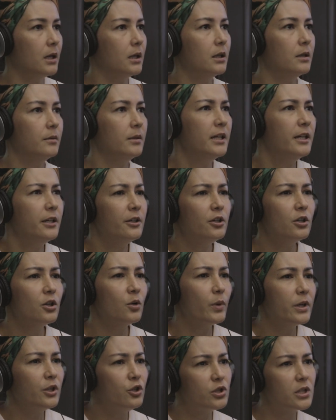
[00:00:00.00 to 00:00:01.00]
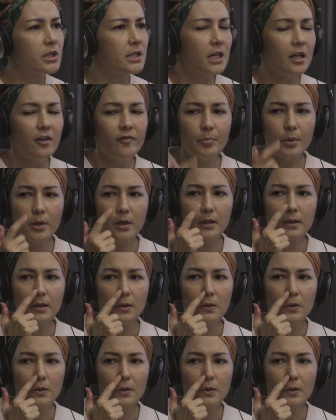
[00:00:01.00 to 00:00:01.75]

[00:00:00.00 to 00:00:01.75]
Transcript: uh, you know, when you just gave birth.